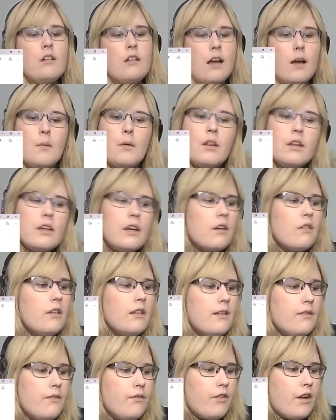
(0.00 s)
I'm only going to read the
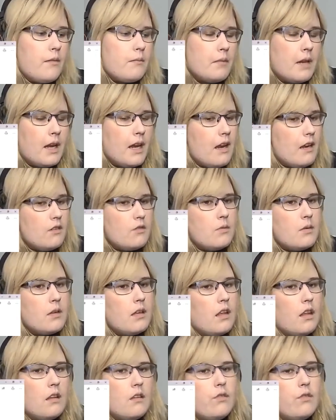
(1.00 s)
front page because,